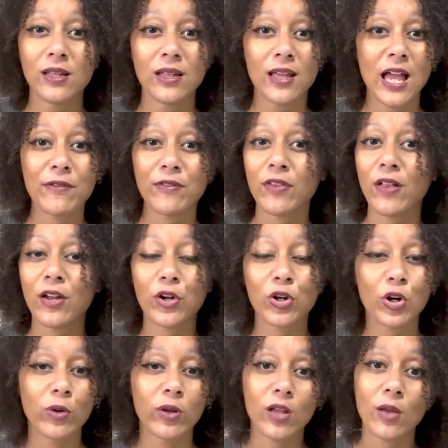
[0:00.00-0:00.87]
have a lot of
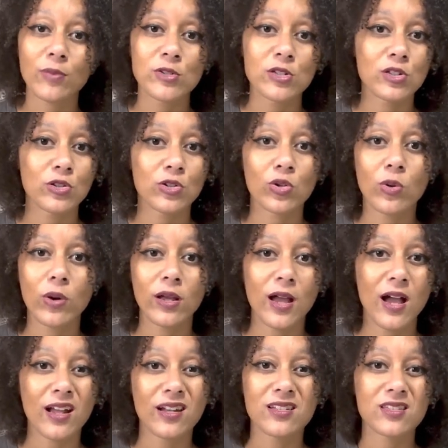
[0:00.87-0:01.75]
growing up to do, quite
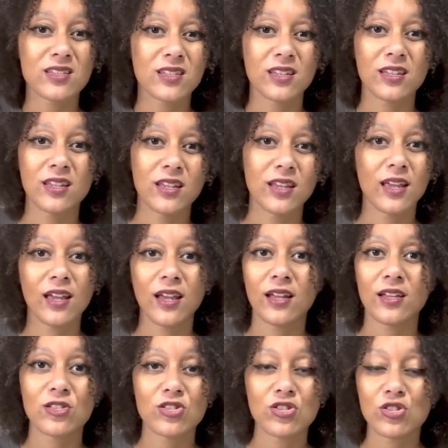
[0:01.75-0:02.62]
honestly,
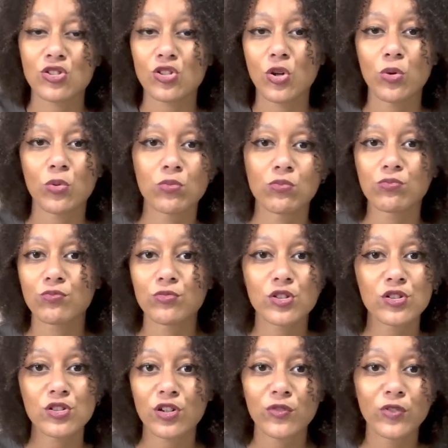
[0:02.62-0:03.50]
and just don't
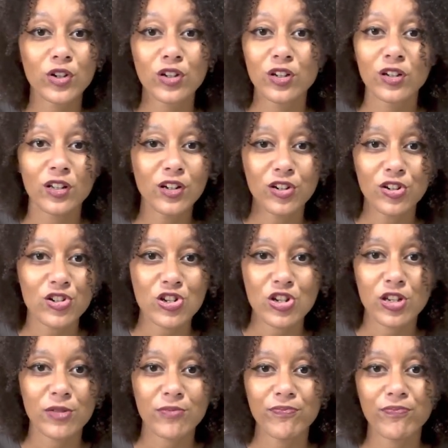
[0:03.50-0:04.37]
deserve your good
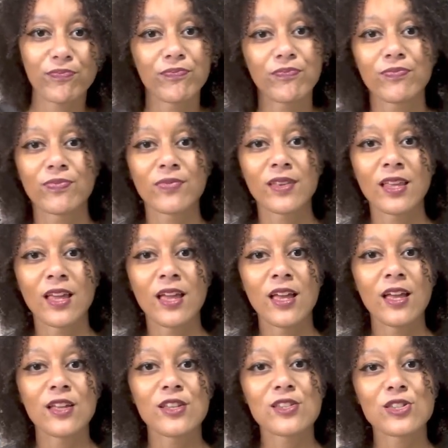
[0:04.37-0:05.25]
energy.
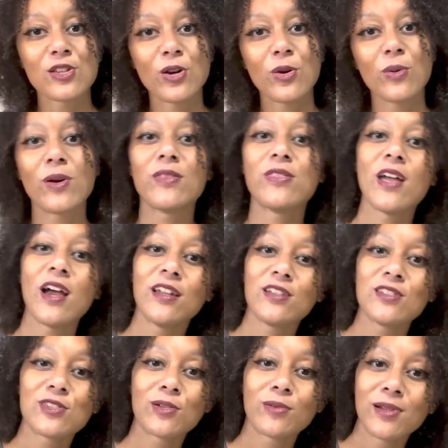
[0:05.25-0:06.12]
So that
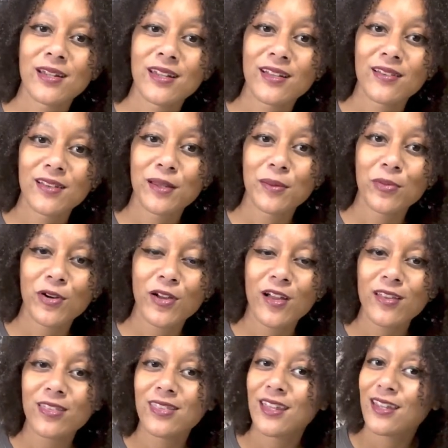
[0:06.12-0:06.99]
is the reading,
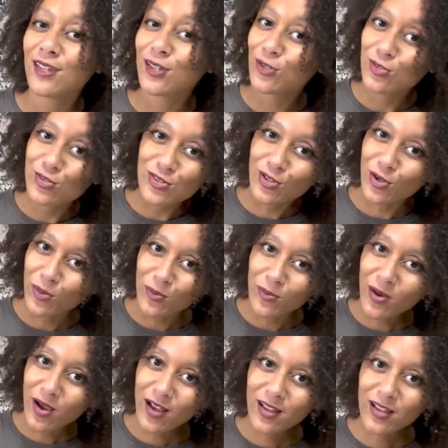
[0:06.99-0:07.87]
Libra. Thank you so
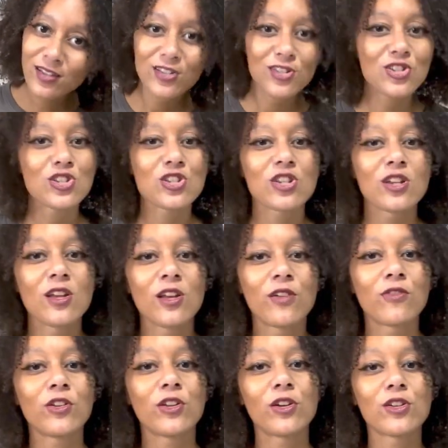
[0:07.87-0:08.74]
much
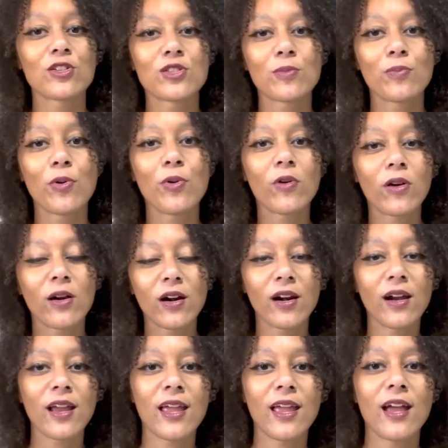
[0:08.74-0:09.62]
for your
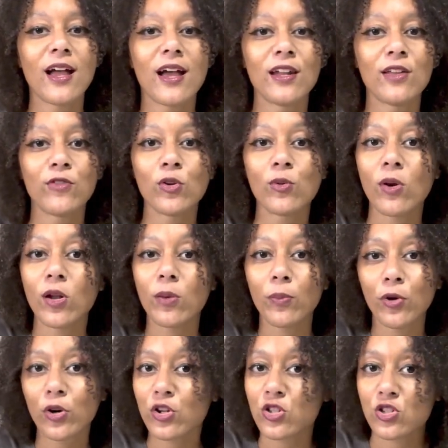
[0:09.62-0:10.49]
support. And if you want a
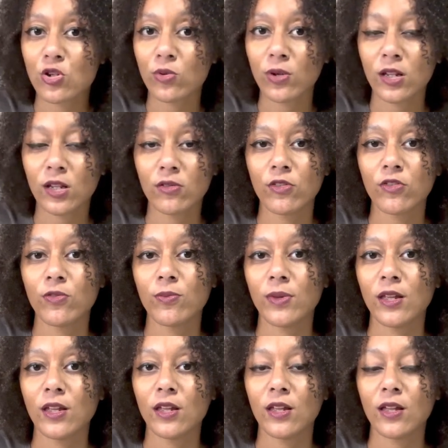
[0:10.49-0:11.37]
personal reading with
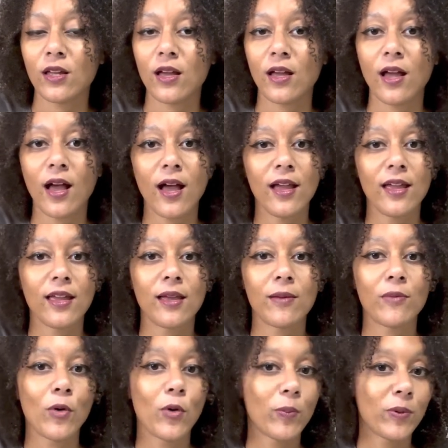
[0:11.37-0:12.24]
me, I
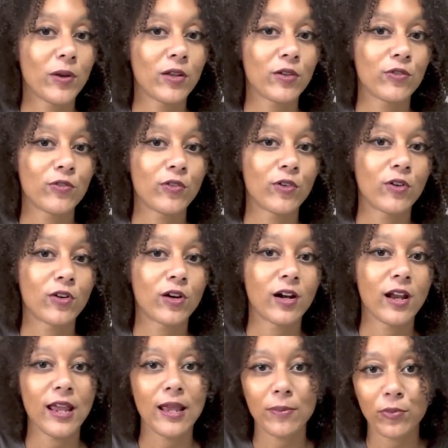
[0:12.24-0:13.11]
am open for
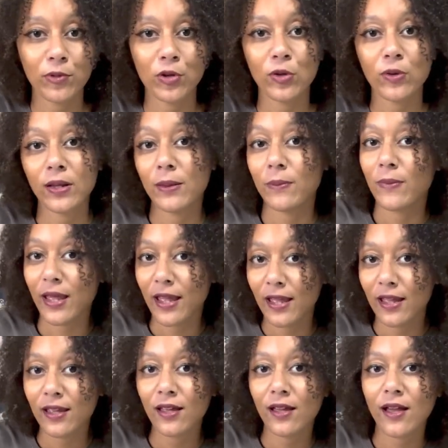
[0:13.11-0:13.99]
April and
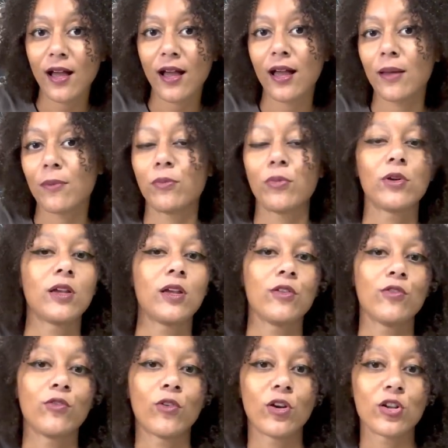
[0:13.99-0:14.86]
May. I'm booking
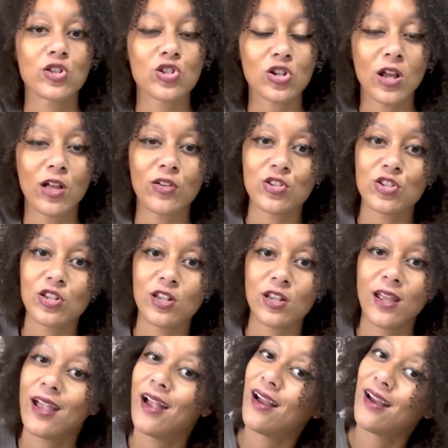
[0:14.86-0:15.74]
for
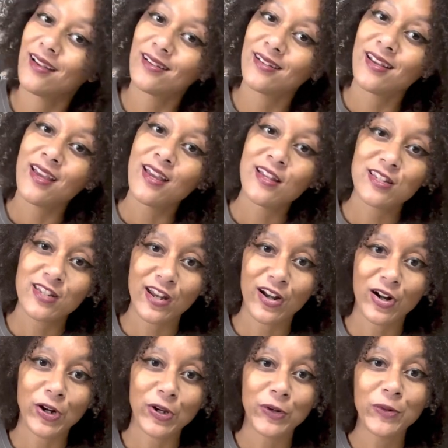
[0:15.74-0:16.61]
astrology and
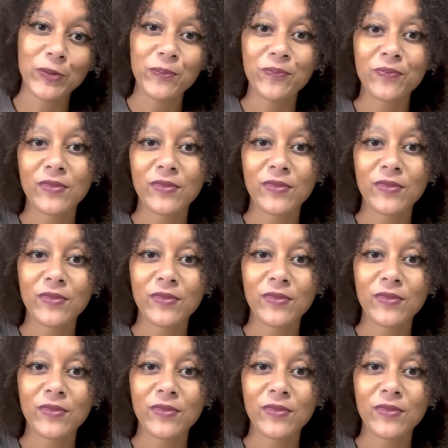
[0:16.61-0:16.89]
tarot.